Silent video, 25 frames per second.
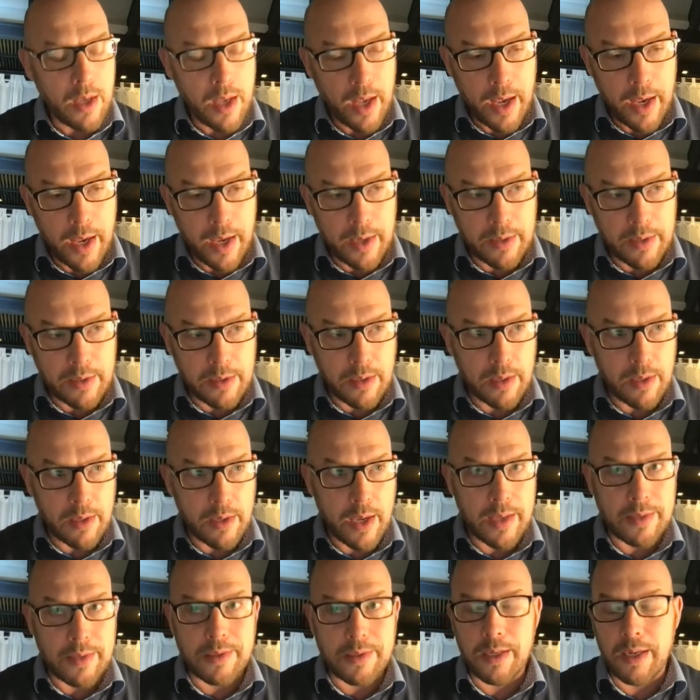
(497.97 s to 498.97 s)

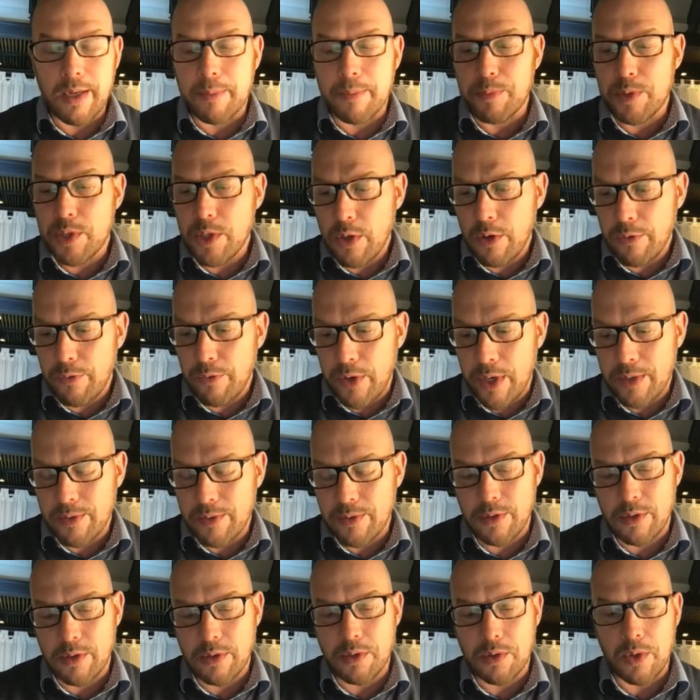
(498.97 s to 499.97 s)
and set up
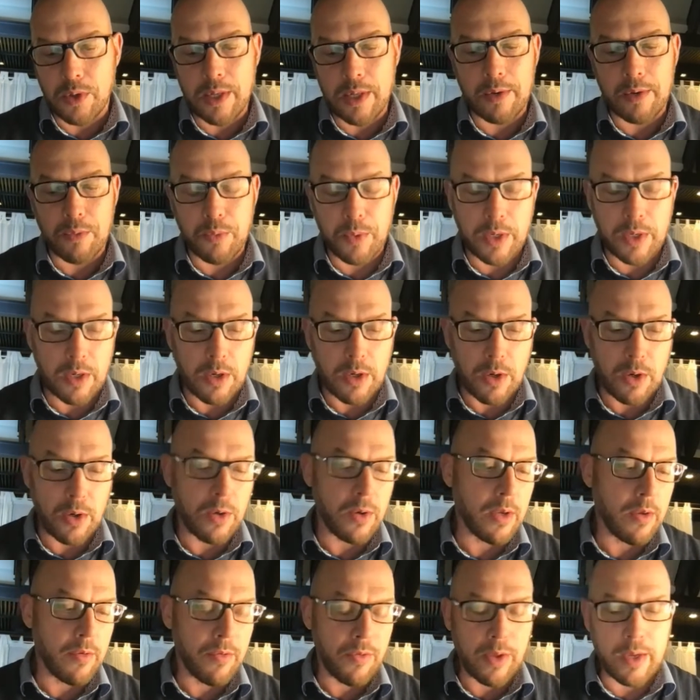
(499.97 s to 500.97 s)
geofences so that we know
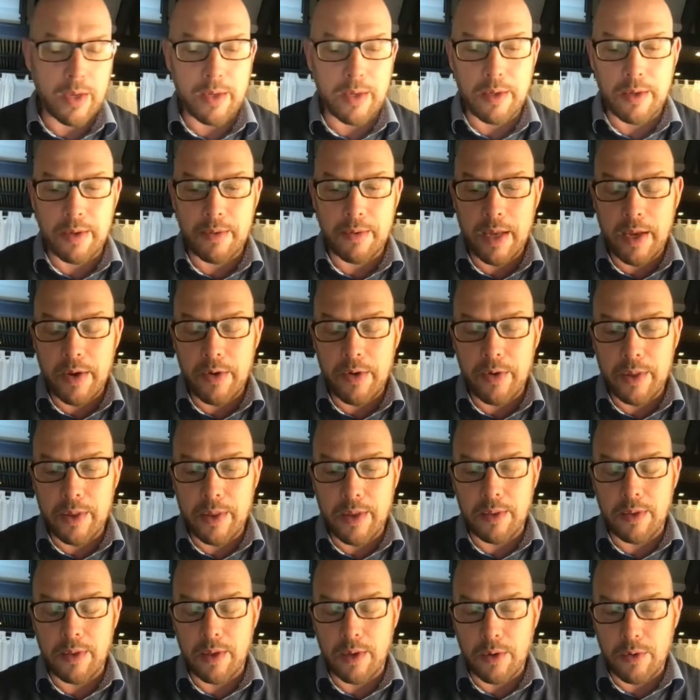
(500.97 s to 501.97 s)
if they're in an area
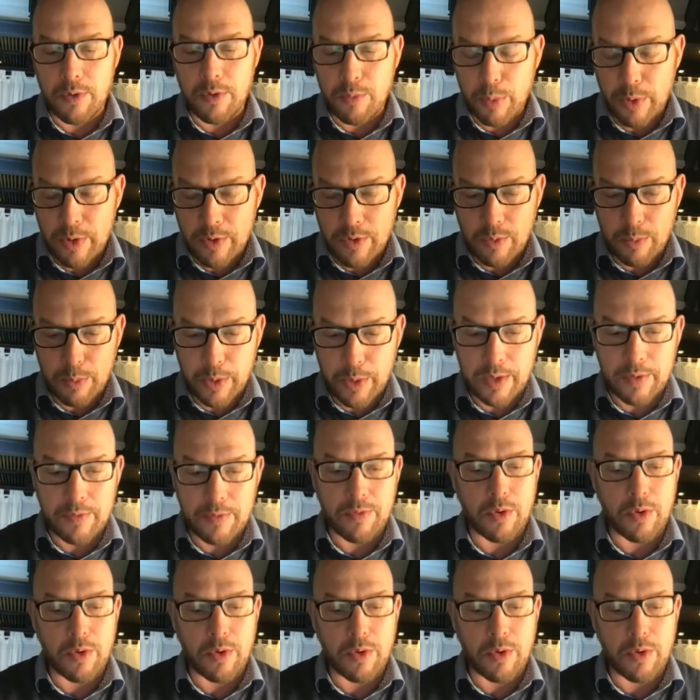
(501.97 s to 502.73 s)
that they're not supposed to be in.